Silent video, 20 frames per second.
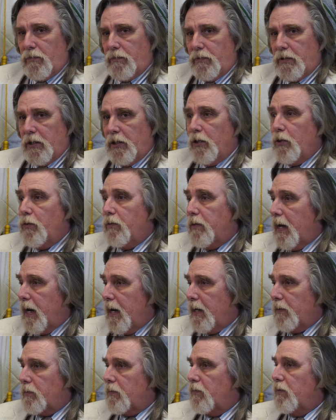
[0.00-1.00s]
the new
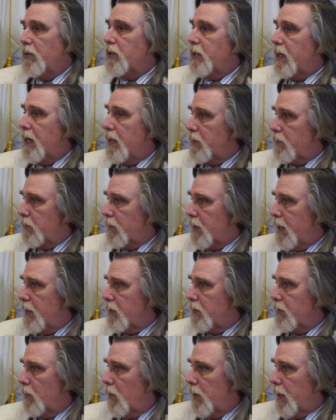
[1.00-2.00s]
dates, the rescheduled
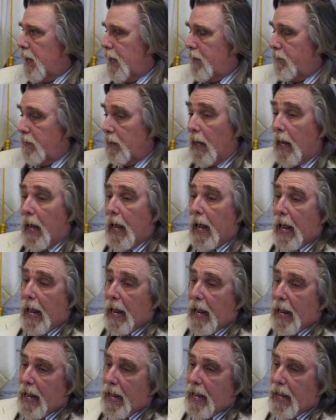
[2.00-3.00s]
dates, and what have you,
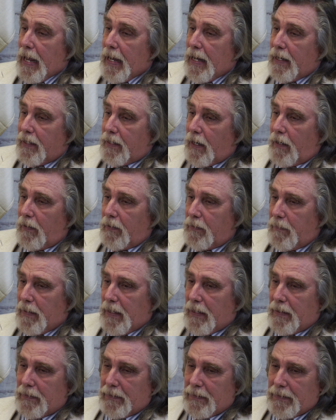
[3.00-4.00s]
and talk
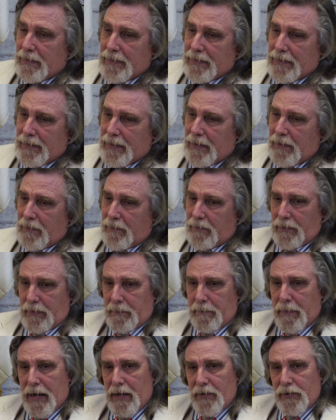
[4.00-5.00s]
about
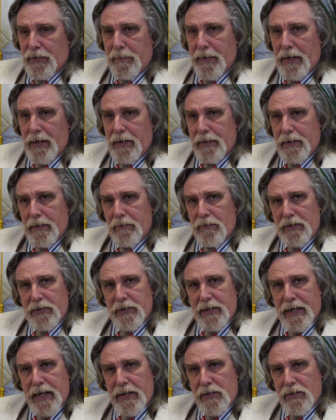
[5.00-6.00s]
the possibility of
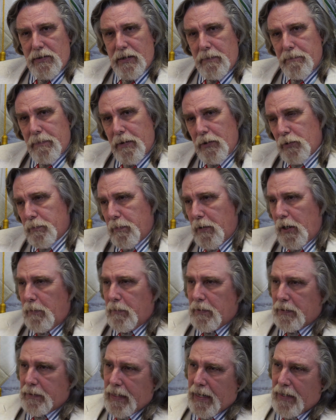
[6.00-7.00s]
rescheduling,
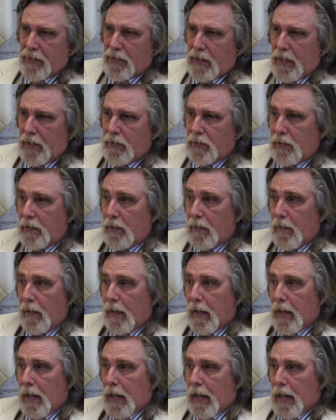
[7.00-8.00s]
postponement, cancellation.
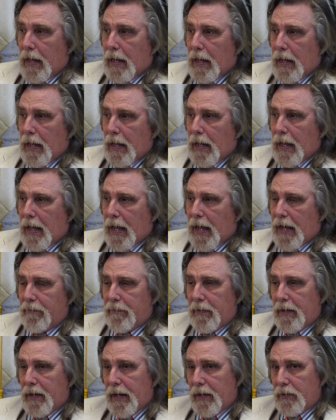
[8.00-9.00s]

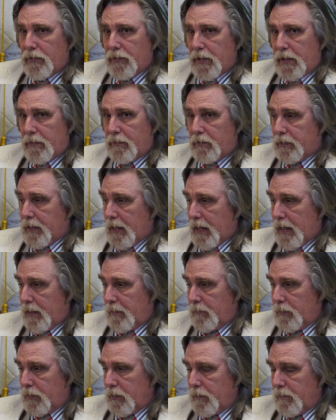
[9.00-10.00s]
I've been asked several
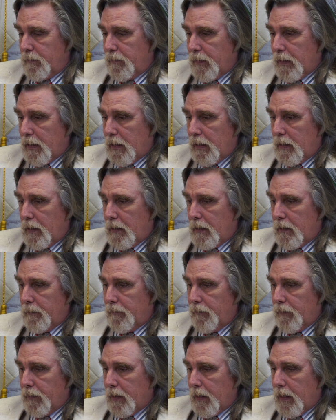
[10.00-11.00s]
times.
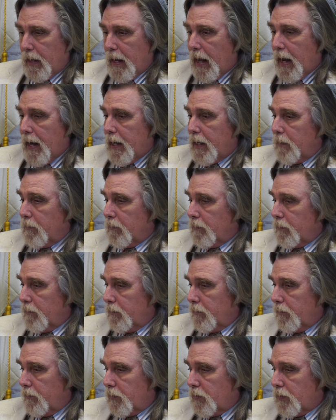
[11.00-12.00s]
Adam
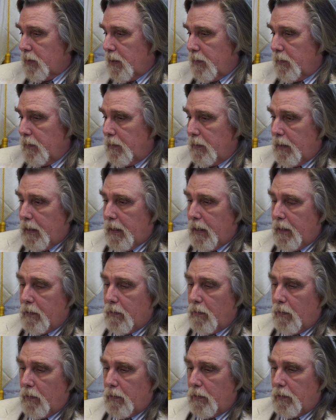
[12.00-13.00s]
Southern at
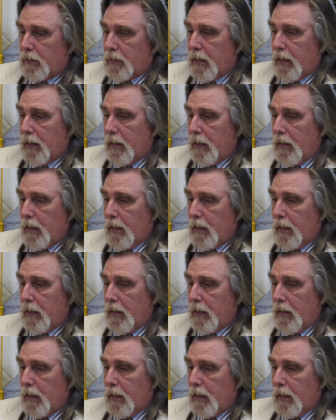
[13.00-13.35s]
headquarters